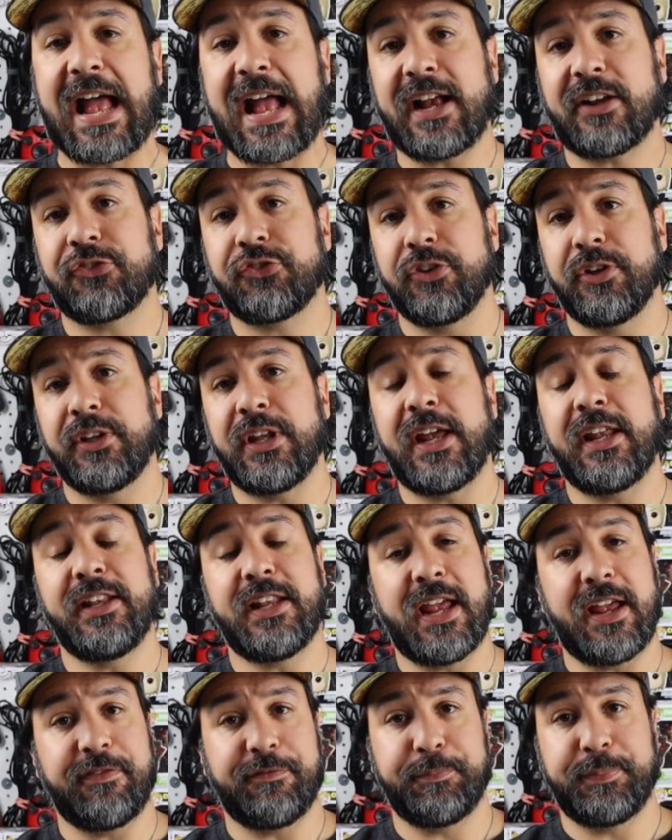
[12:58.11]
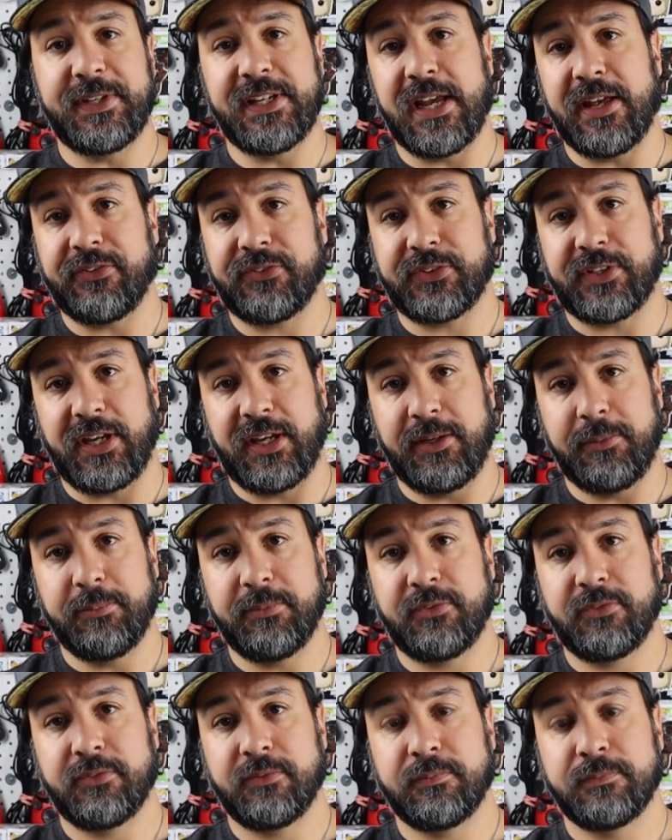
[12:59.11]
action and F P S
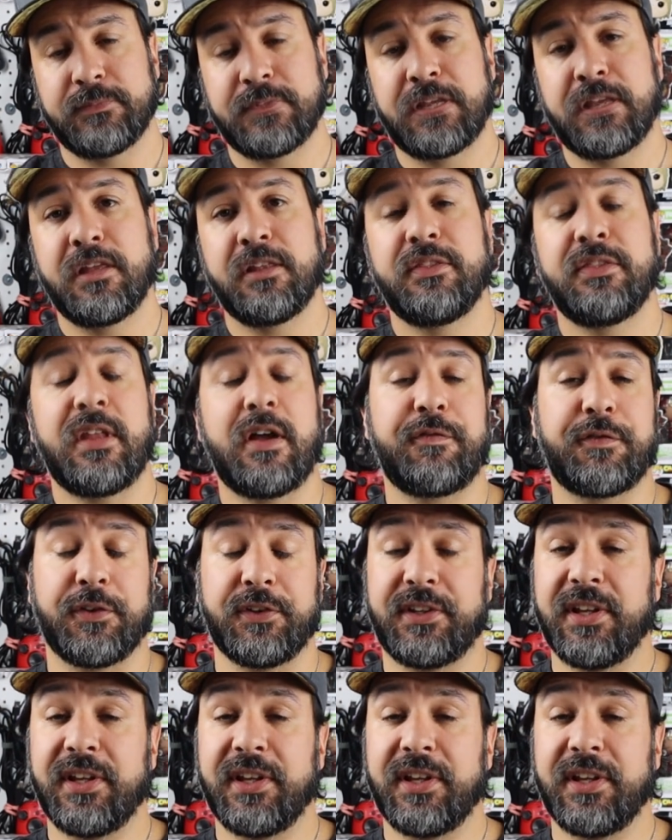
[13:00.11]
games. Now, for